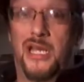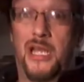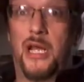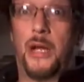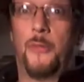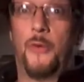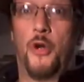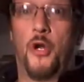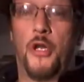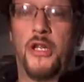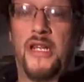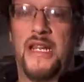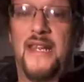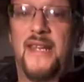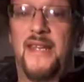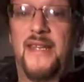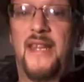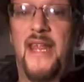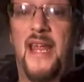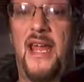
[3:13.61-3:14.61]
And on
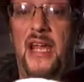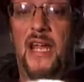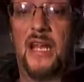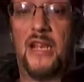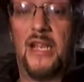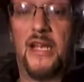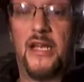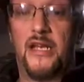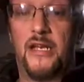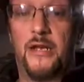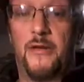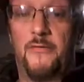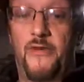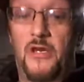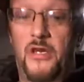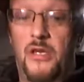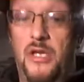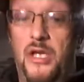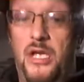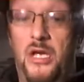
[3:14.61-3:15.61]
the tail end of
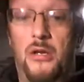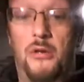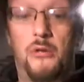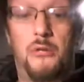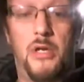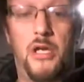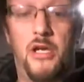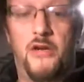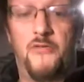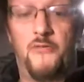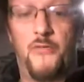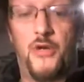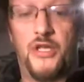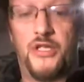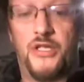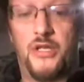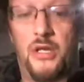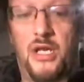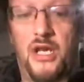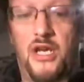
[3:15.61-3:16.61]
it, I don't have
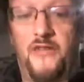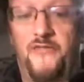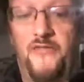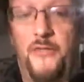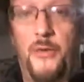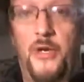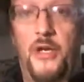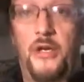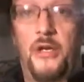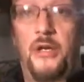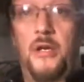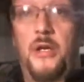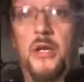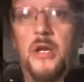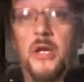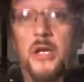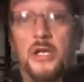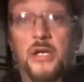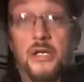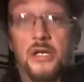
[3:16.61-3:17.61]
much left, but
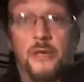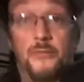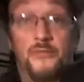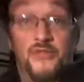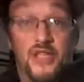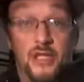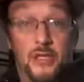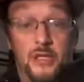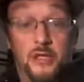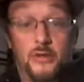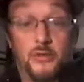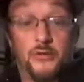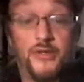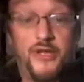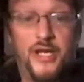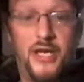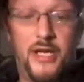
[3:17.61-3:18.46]
it comes in a little